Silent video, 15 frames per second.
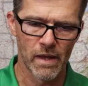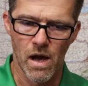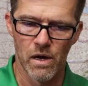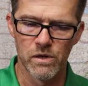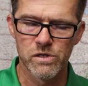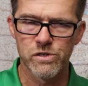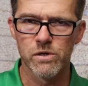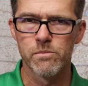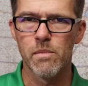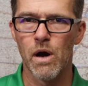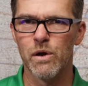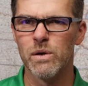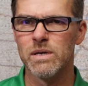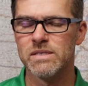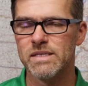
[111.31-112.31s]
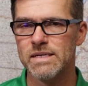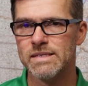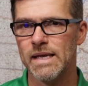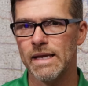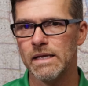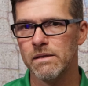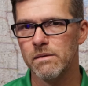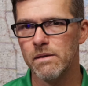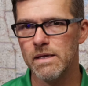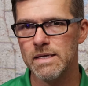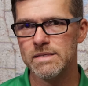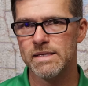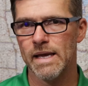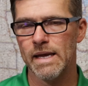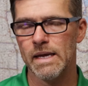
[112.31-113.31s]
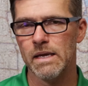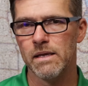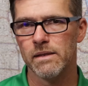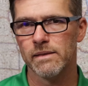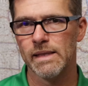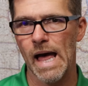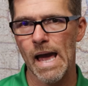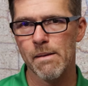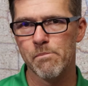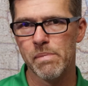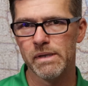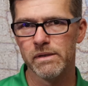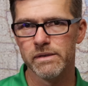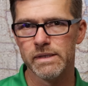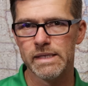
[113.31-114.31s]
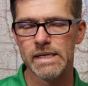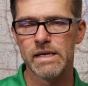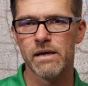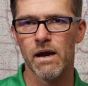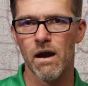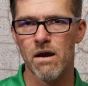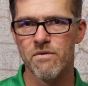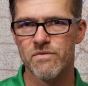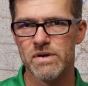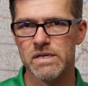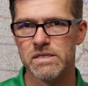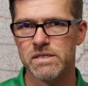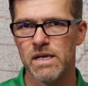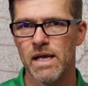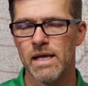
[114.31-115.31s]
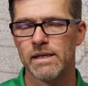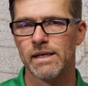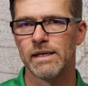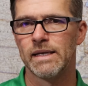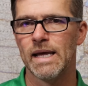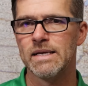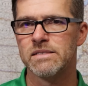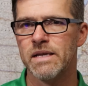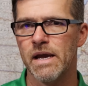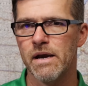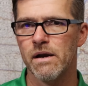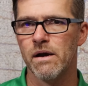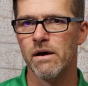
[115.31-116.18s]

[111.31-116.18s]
Uninsured motorist is a liability coverage that takes care